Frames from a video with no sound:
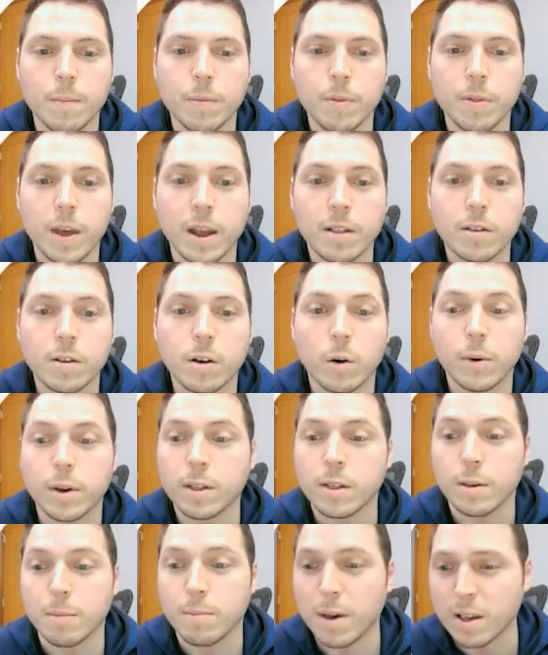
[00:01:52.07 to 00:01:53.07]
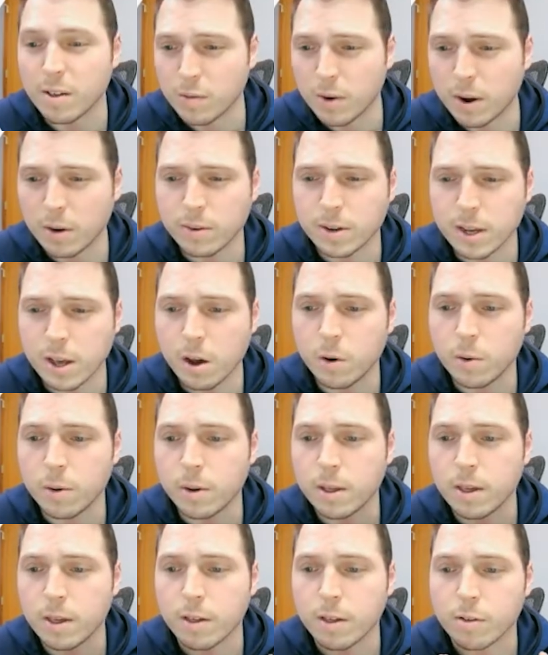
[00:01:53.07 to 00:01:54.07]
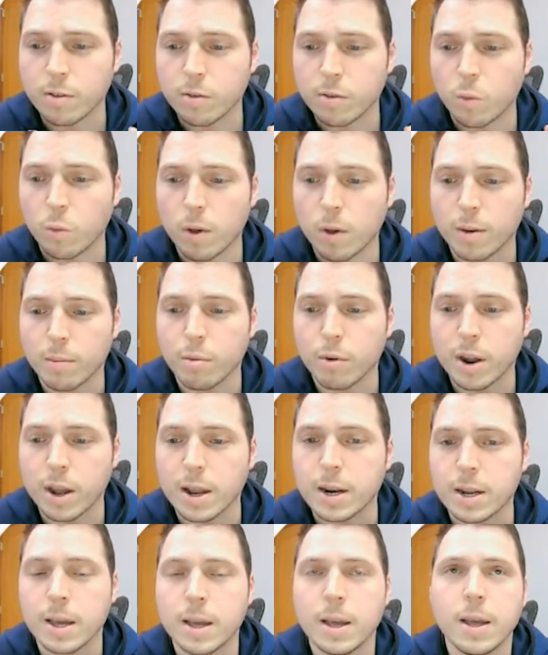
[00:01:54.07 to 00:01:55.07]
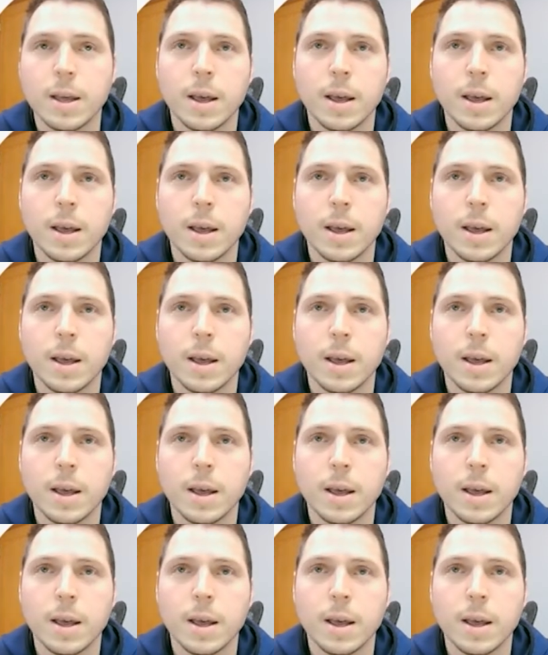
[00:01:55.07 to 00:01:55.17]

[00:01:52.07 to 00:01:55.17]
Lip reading: That's always the best route to go, is with a brand.